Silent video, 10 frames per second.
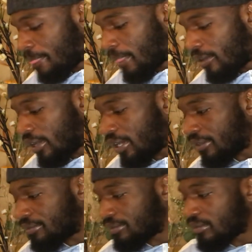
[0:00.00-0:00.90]
All right.
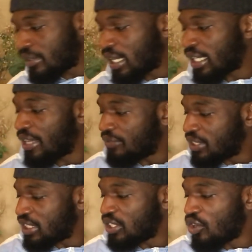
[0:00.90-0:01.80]
I definitely
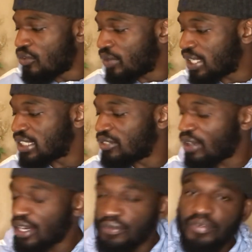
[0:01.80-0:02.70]
see Nova. I see
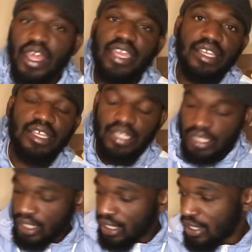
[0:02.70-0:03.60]
Right of Flight.
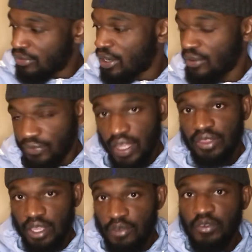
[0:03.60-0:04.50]
Right of Flight,
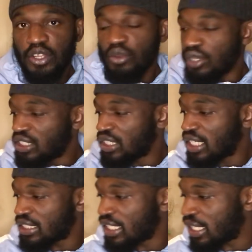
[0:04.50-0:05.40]
thank you for the donation
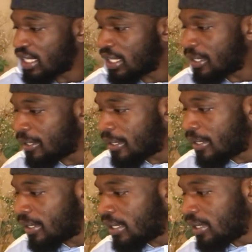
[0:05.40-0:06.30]
yesterday. Let
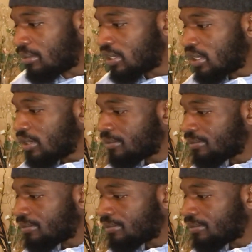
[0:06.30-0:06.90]
me see.